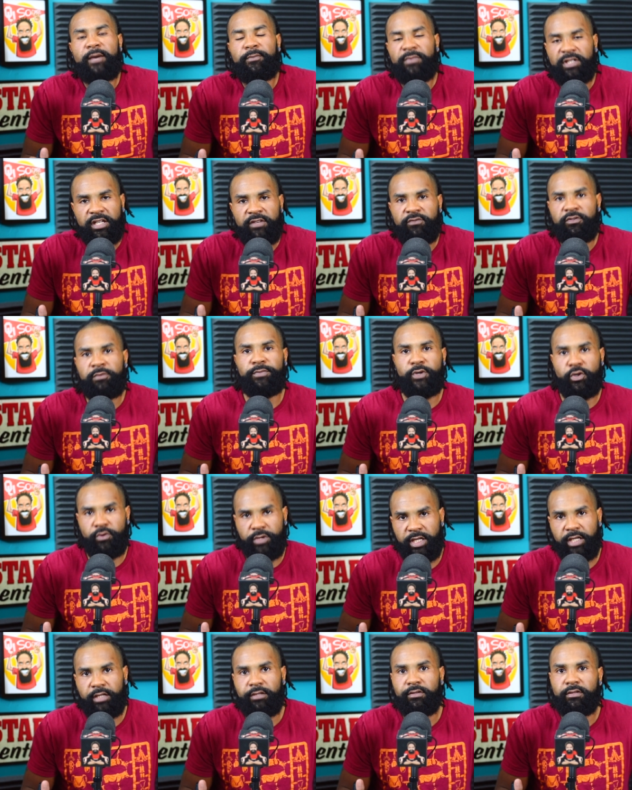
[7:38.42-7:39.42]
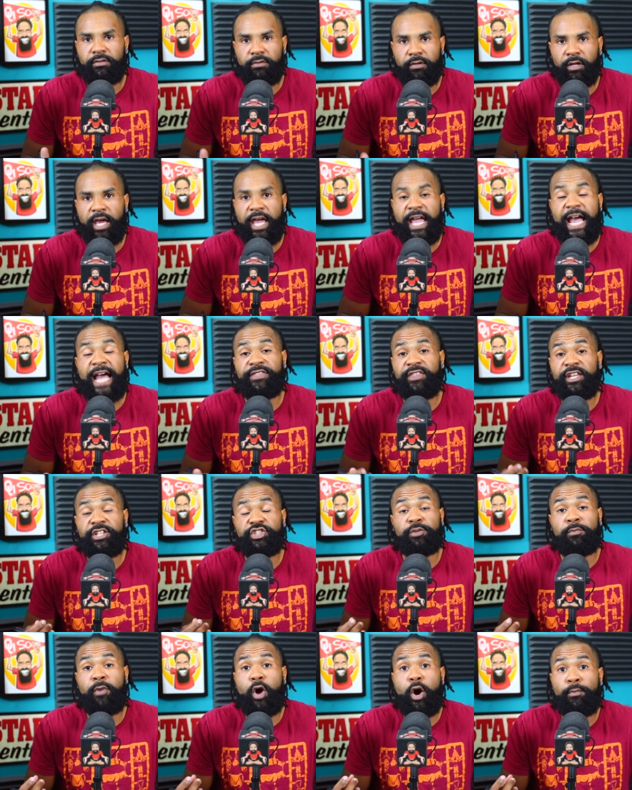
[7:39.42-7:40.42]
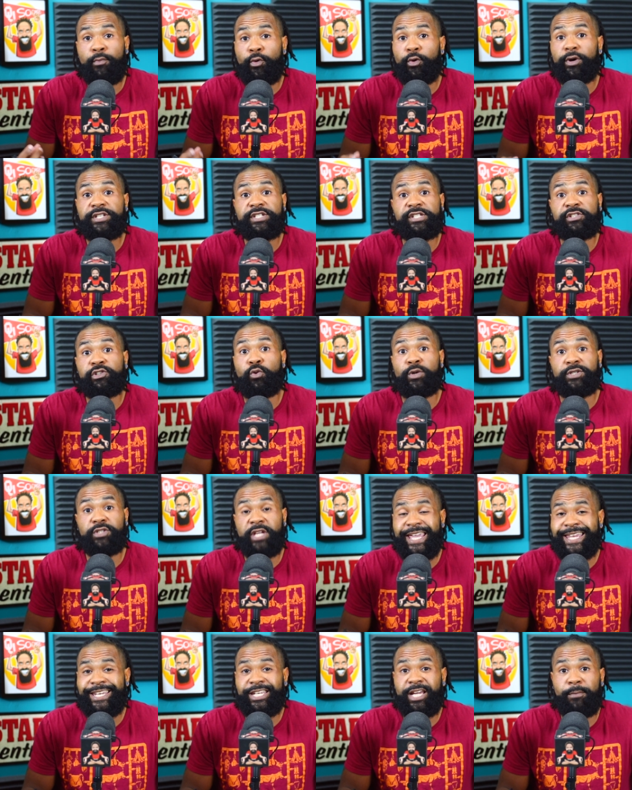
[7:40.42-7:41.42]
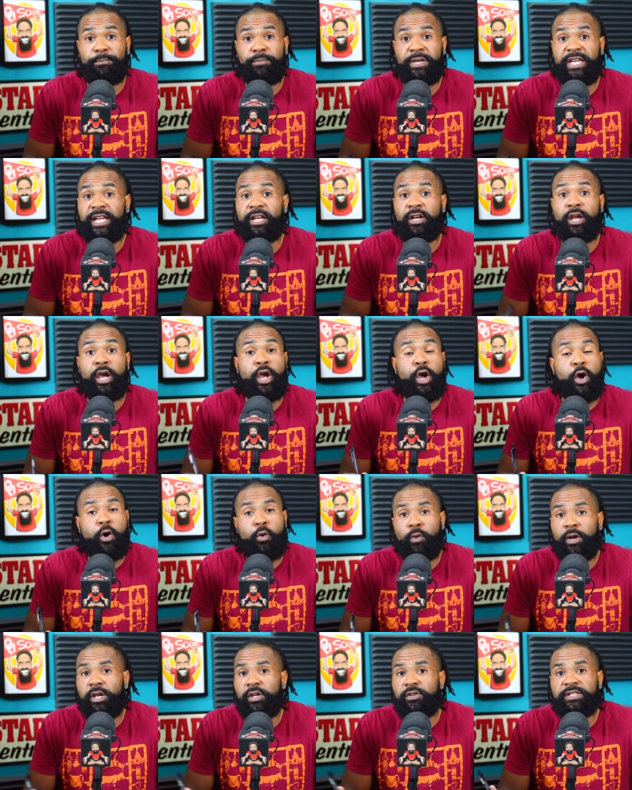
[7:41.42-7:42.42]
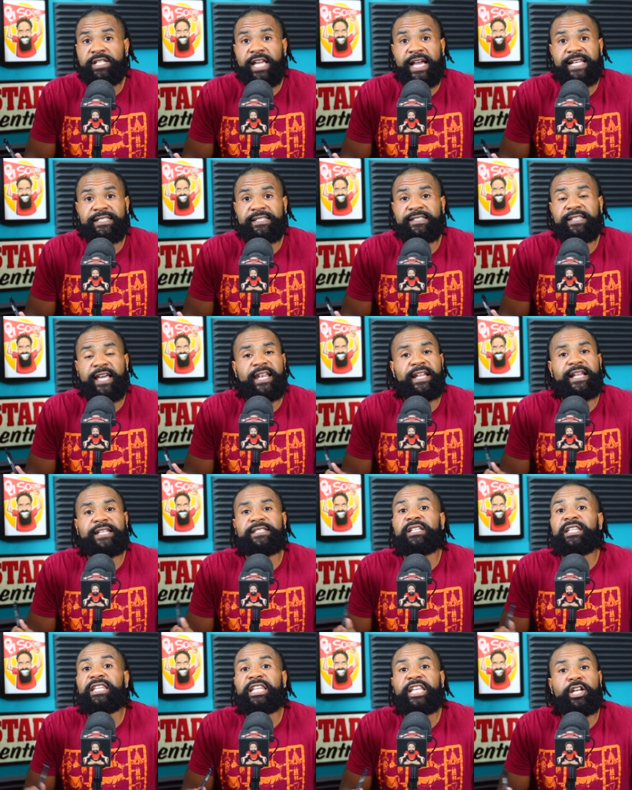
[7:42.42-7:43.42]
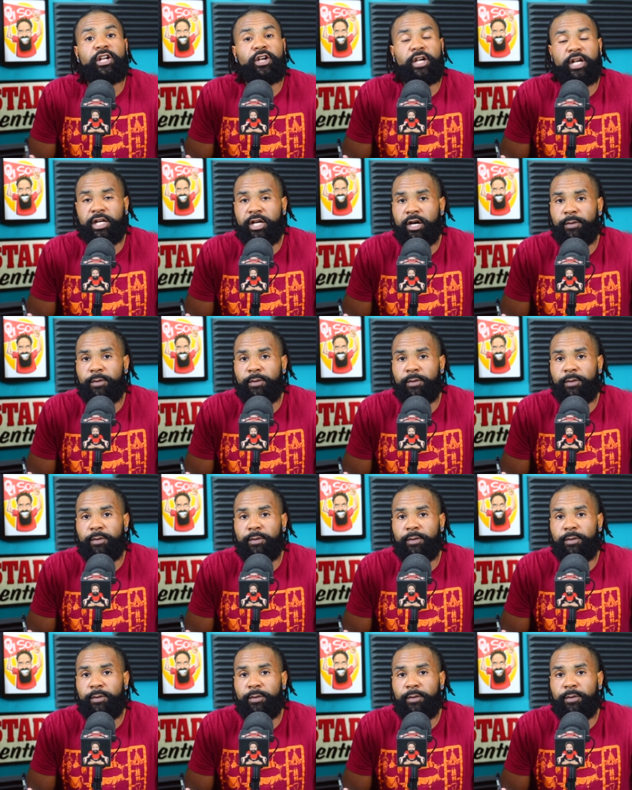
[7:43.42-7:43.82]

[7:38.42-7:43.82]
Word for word: believe in Buki, okay? I think Jamal Morris is going to end up being one of those guys that's cited as a leader in a